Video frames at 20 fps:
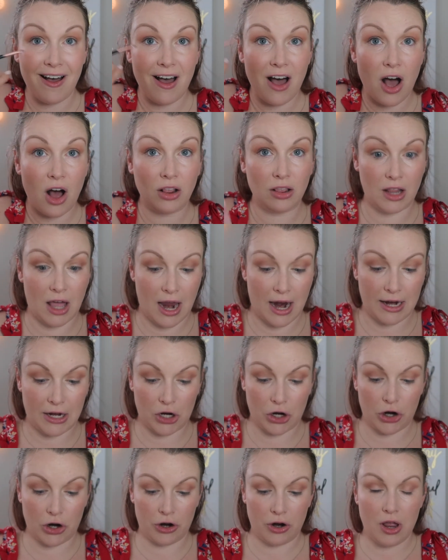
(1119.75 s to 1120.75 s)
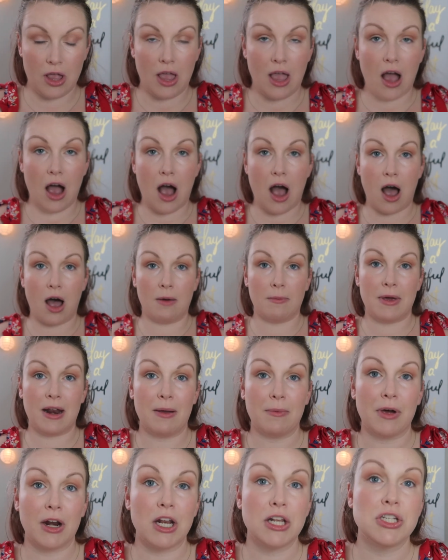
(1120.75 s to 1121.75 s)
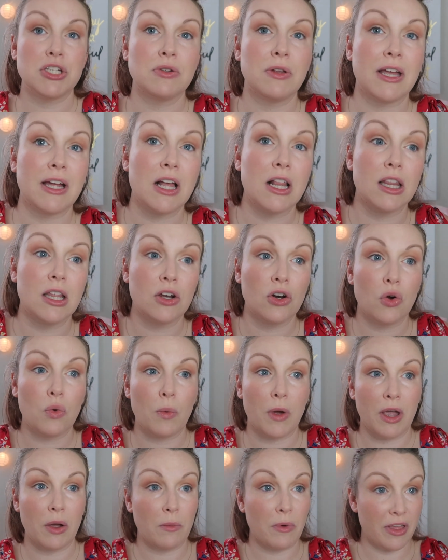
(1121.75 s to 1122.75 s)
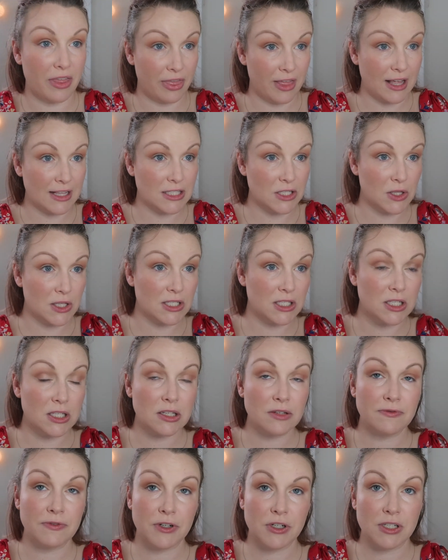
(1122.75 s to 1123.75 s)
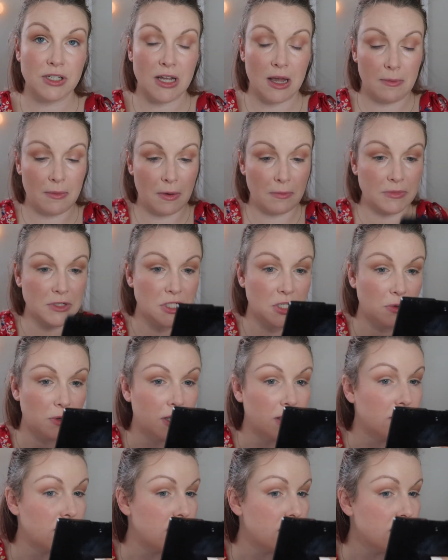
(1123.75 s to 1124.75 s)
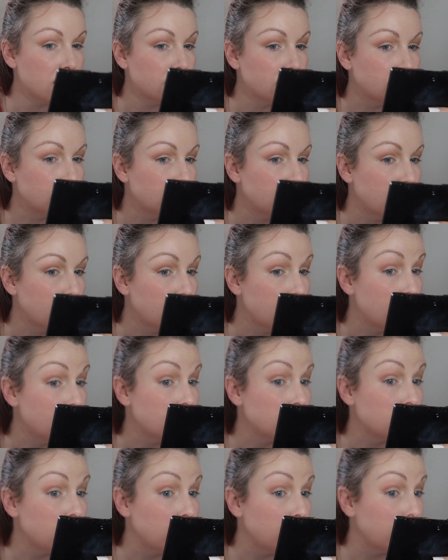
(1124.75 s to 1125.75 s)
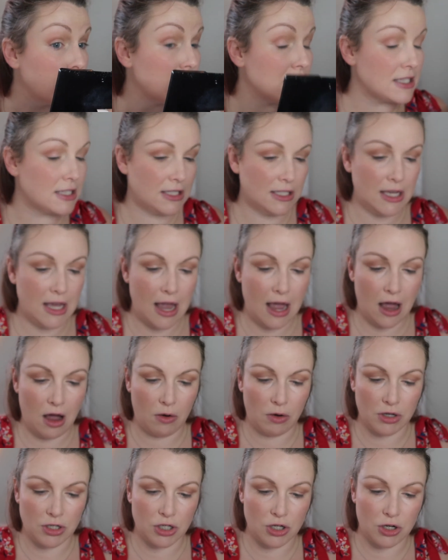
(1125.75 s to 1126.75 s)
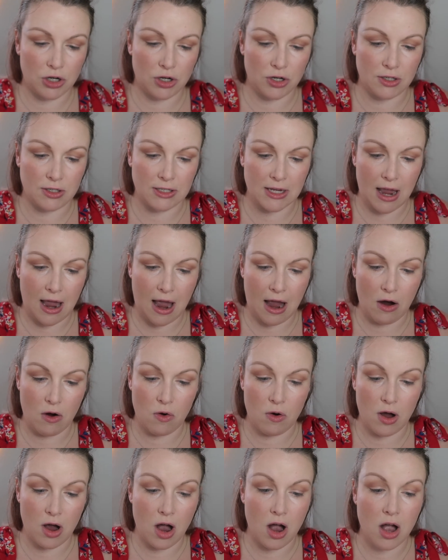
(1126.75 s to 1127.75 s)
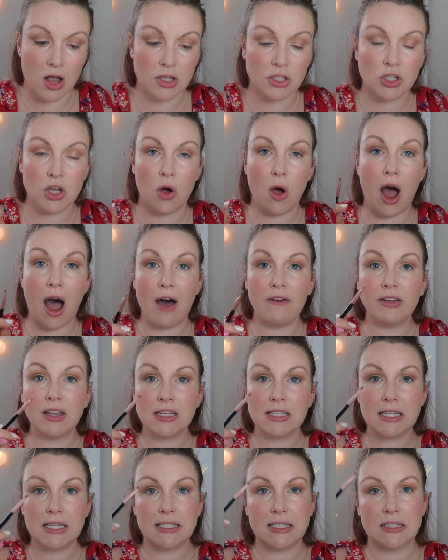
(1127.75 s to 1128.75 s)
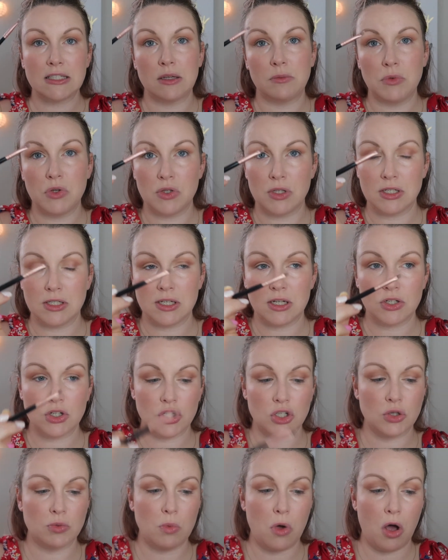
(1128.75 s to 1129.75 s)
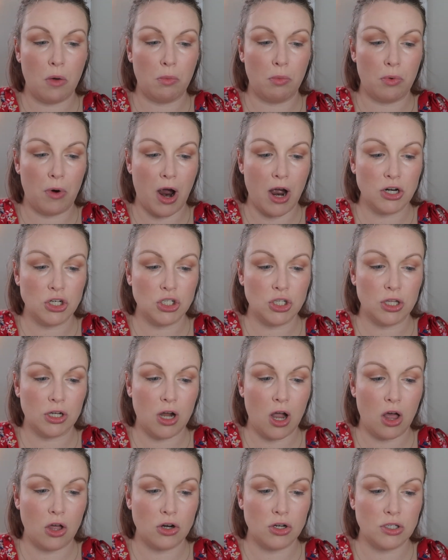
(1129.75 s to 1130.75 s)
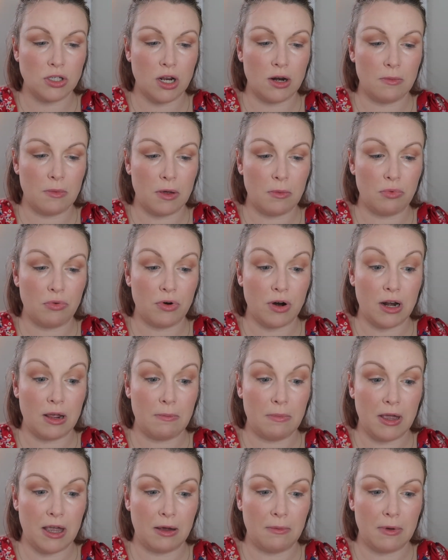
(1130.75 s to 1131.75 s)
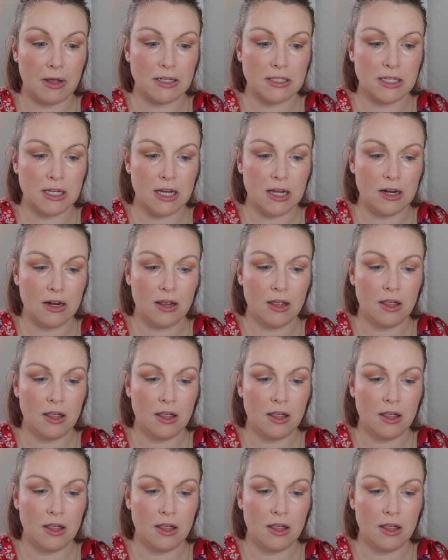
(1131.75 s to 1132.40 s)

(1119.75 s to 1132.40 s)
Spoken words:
a liner, and I'm gonna do like a little wing with it. So this is the first time I'm doing this, so we're gonna see how it turns out. So obviously, since I'm using such a small brush, the color is gonna be pretty pigmented,